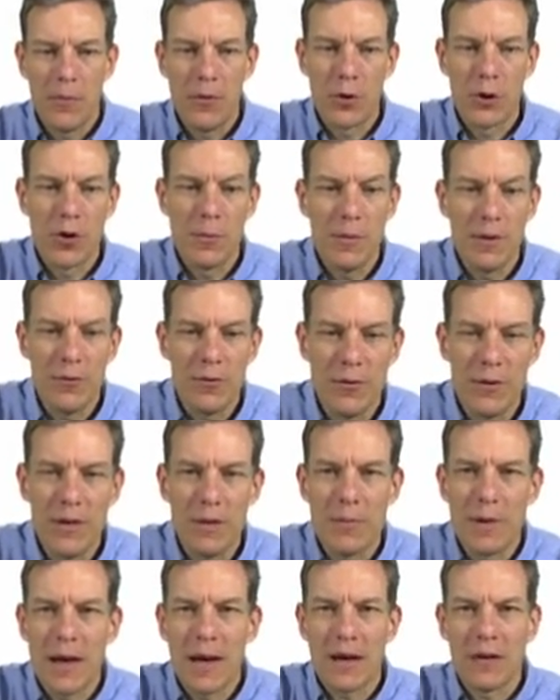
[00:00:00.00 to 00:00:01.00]
There can be
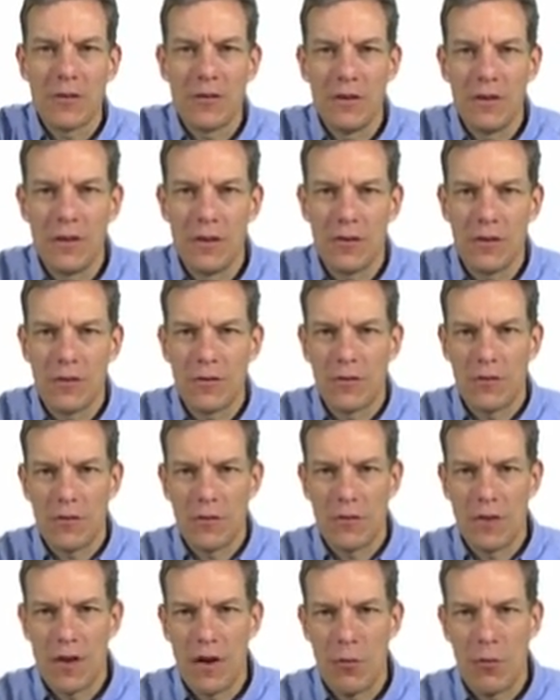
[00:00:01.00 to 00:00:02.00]
feedbacks in
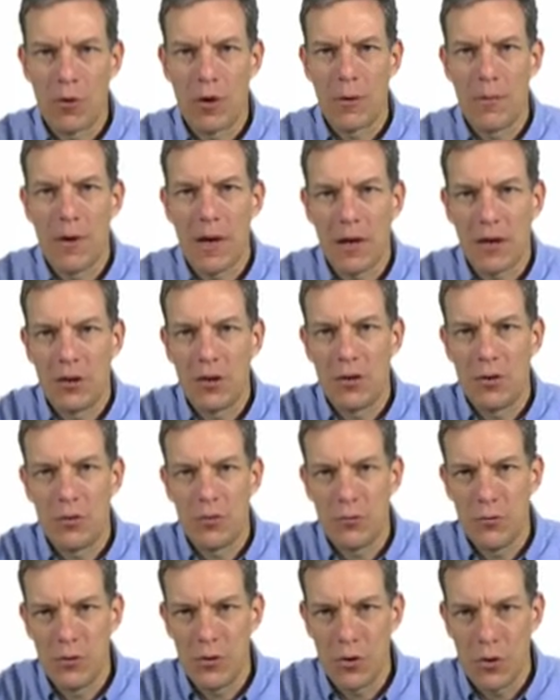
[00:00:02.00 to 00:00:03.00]
this network. I'm not going to go
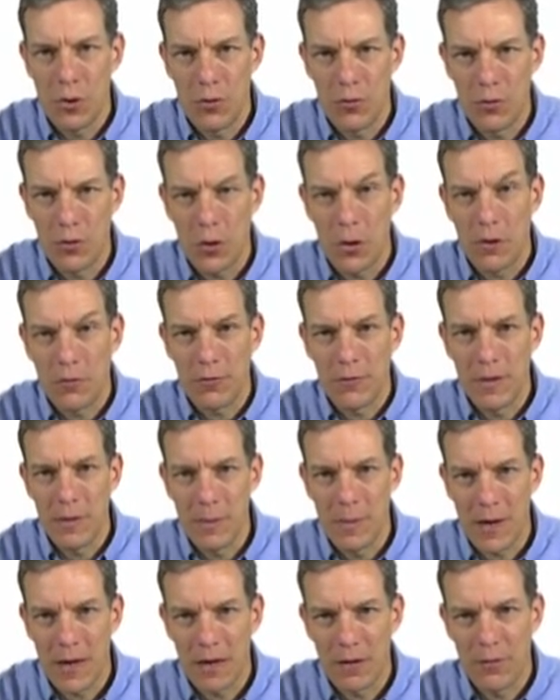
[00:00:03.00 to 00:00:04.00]
through the overall
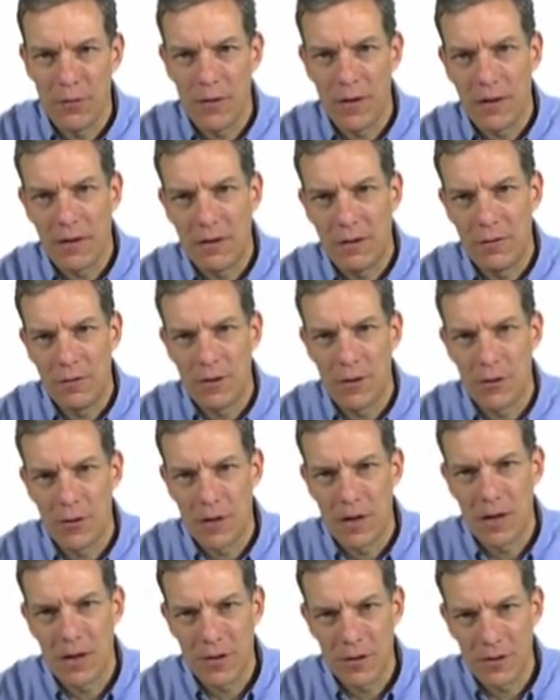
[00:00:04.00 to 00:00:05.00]
feedback effect and
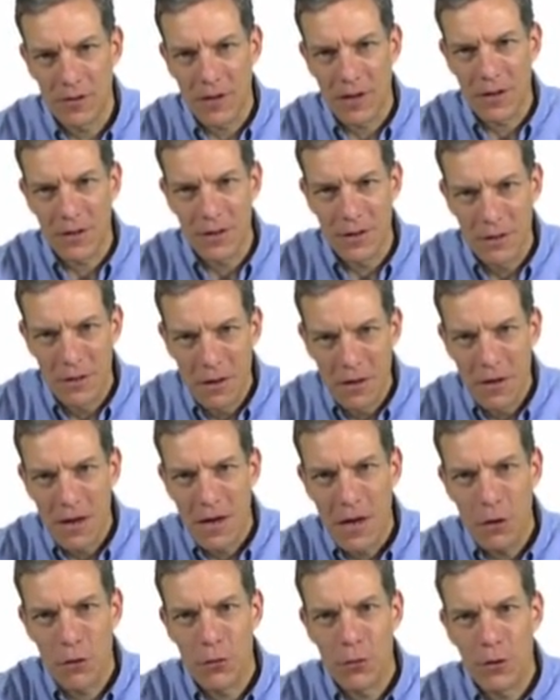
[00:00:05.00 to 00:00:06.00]
figuring out exactly
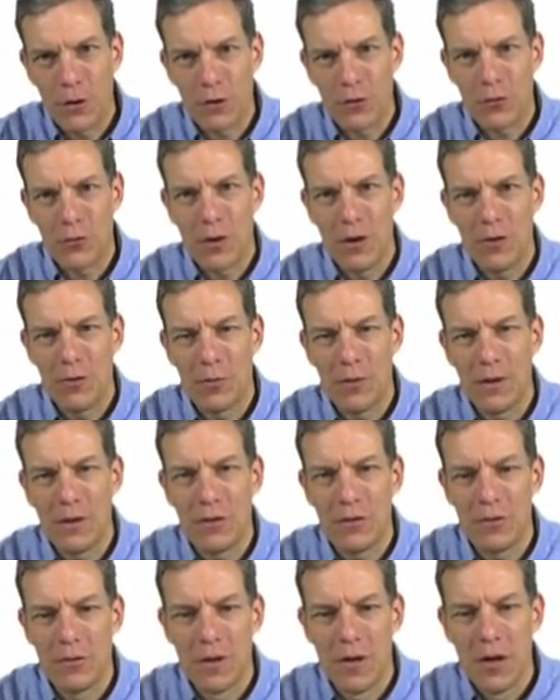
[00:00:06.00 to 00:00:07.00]
how things
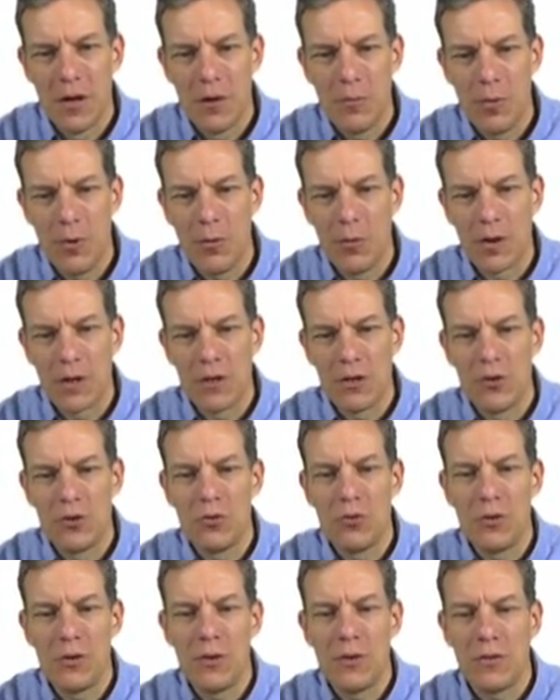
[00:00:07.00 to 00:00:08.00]
transmit, but we can
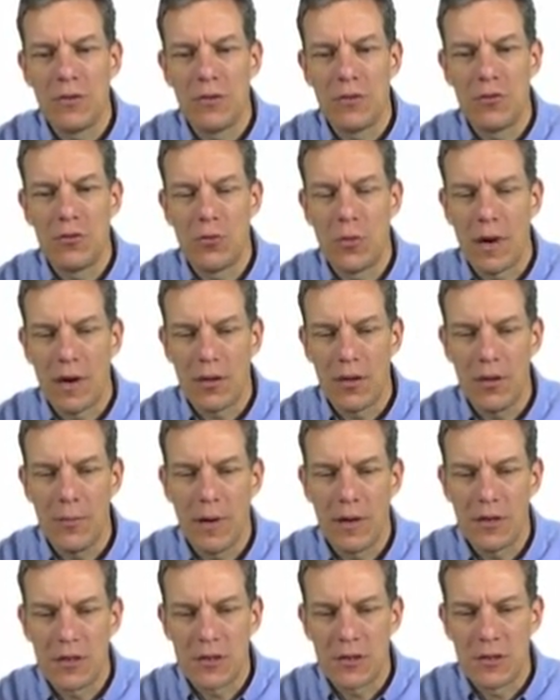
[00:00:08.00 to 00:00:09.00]
do this directly
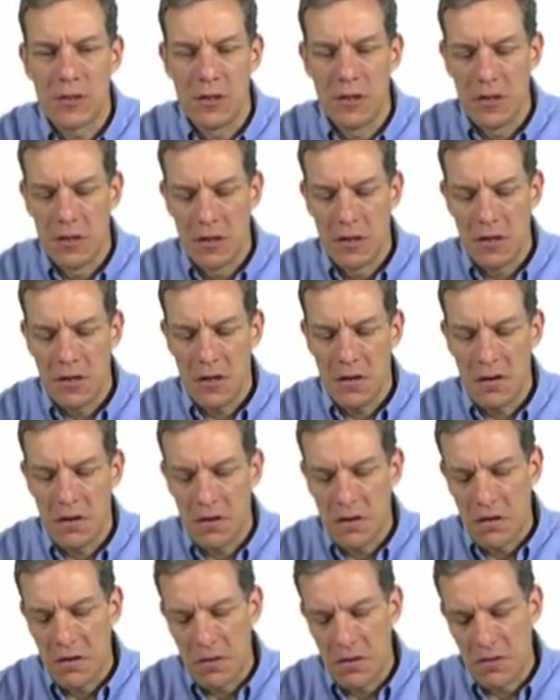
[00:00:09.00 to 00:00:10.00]
by just
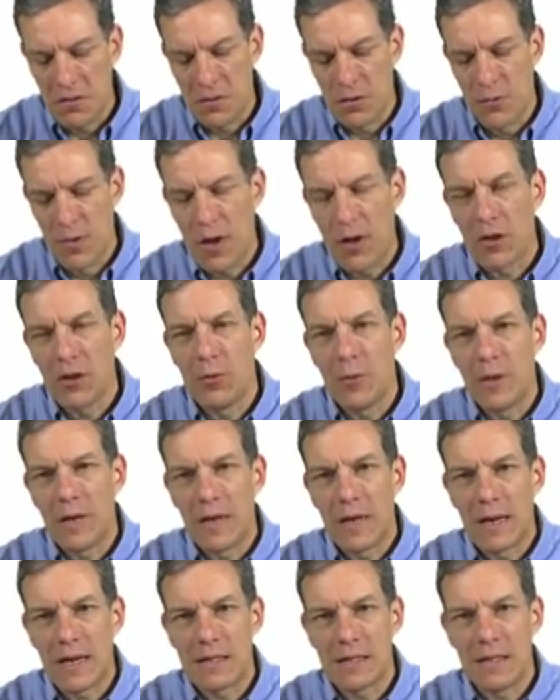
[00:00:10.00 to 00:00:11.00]

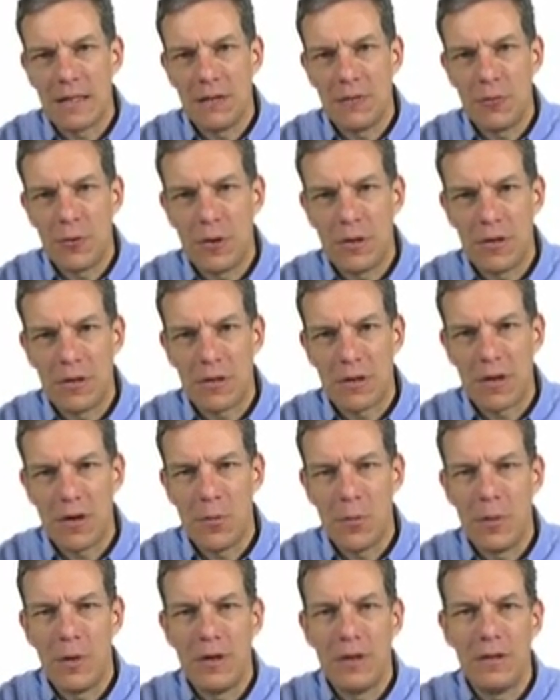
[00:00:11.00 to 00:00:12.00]
devaluing an asset of one of the
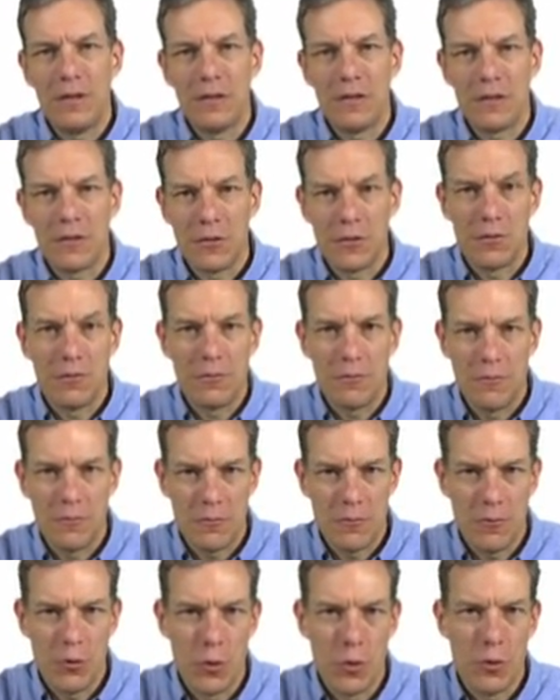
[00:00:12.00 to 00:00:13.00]
companies or
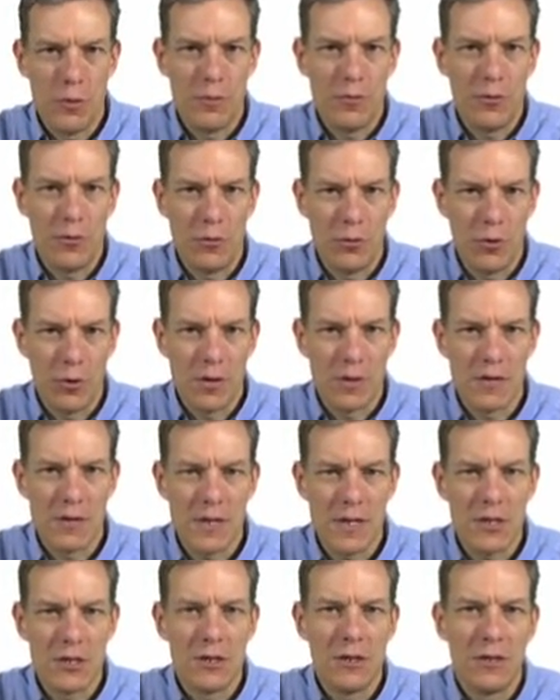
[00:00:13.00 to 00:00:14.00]
firms or
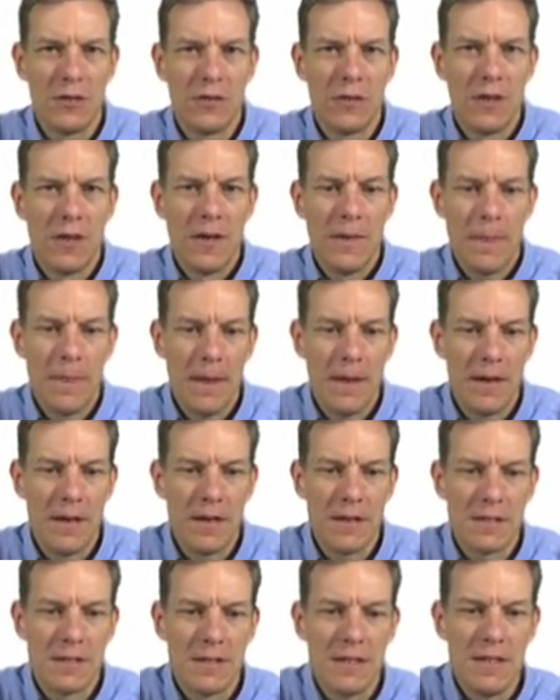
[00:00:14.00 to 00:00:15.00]
organizations, and
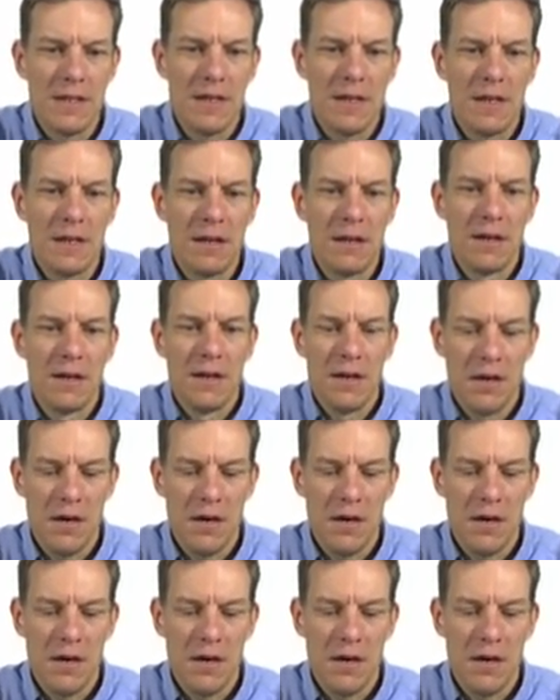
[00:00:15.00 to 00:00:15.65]
then seeing